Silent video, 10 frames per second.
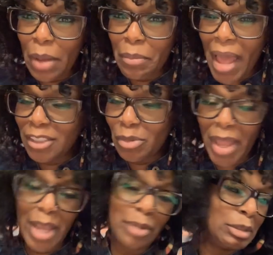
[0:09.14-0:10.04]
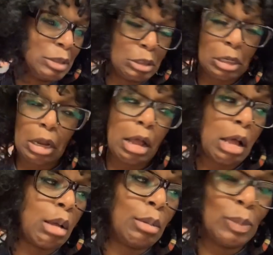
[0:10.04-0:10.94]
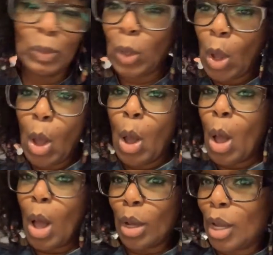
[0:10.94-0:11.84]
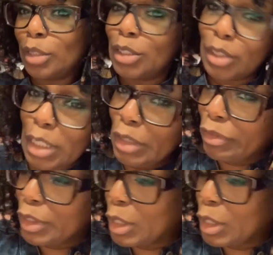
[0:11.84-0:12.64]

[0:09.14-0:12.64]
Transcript: up, Bazzle Babes? Child, I got the tea for